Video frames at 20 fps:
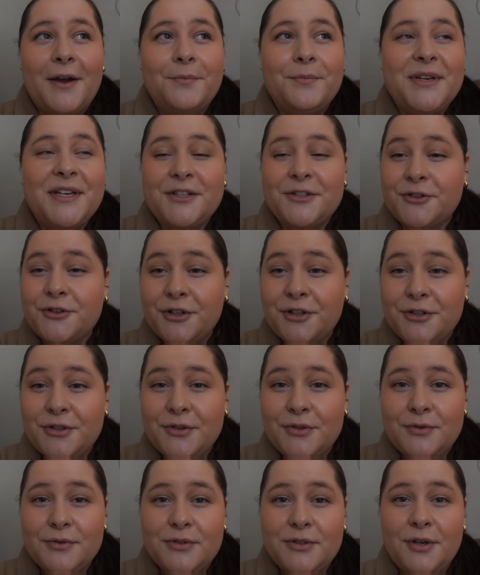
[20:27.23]
be sure to
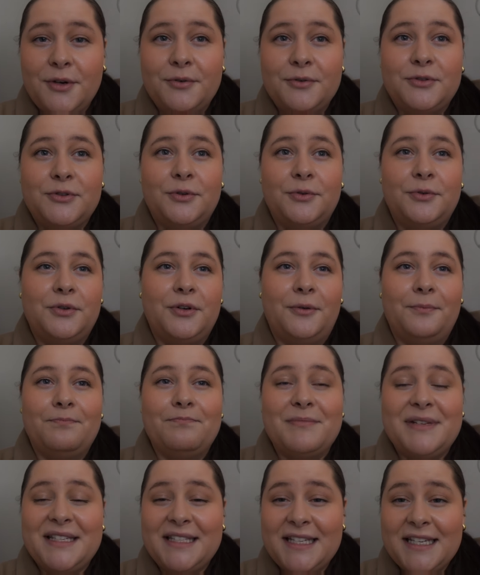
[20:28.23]
do so, so you don't
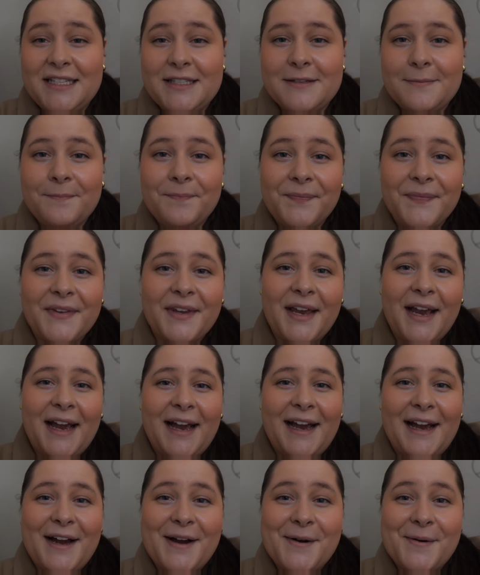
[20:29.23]
miss it.
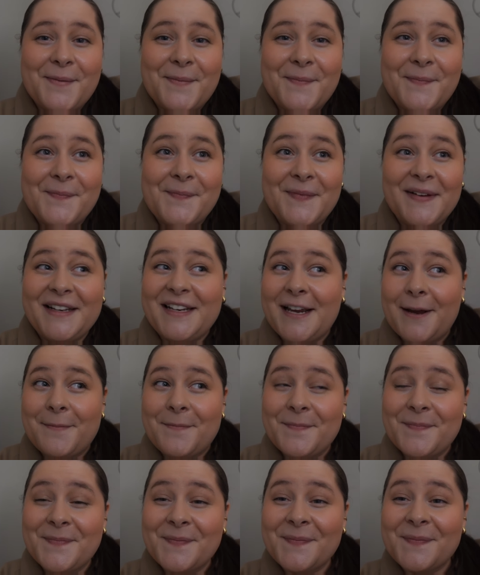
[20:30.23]
And yeah,
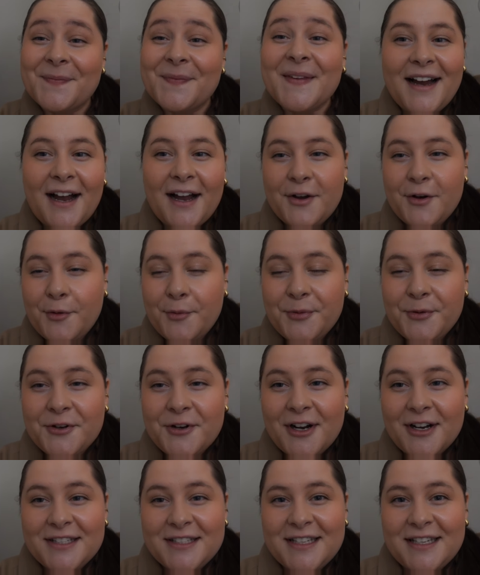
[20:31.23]
I hope you
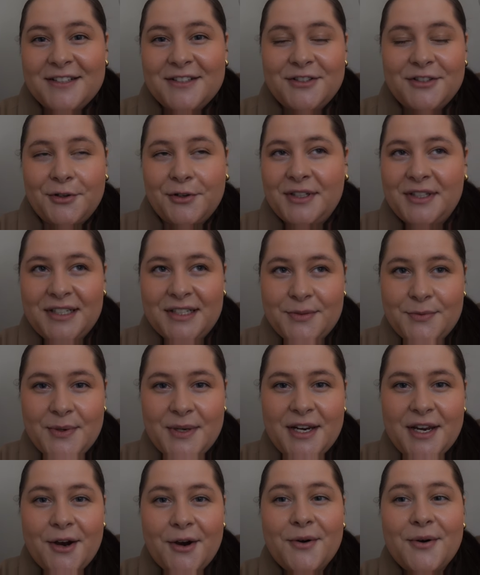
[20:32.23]
guys enjoyed this
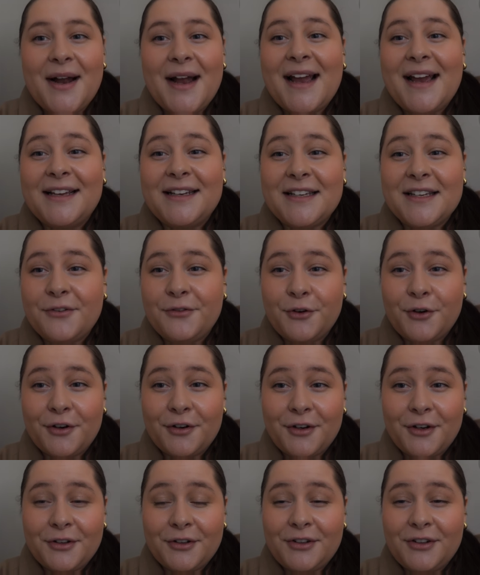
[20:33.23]
video, and if you are
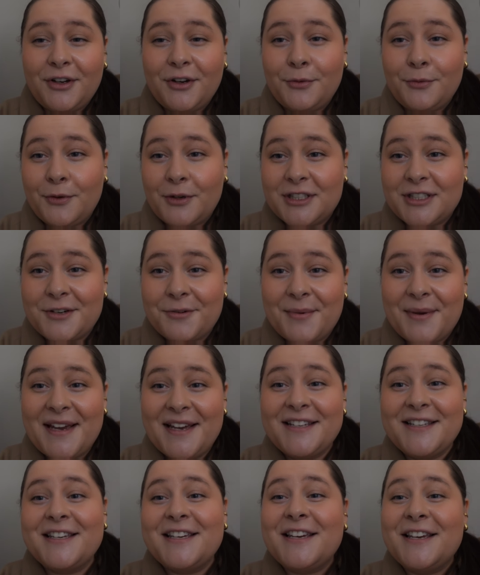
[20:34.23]
not done watching me
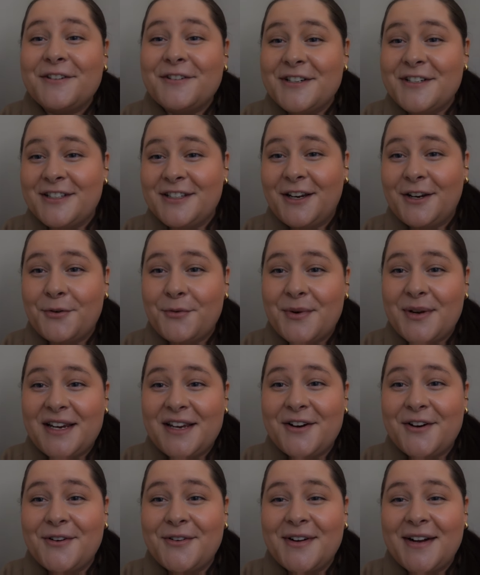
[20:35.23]
yet, here is another
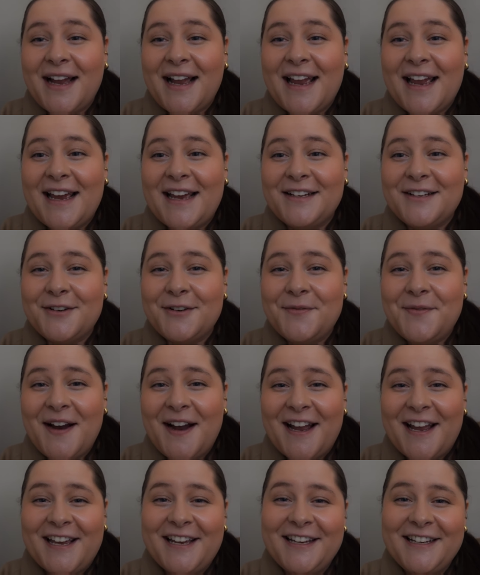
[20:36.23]
video, and
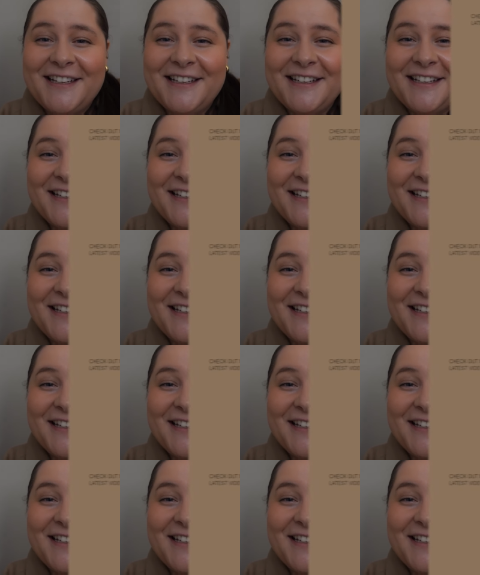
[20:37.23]
goodbye!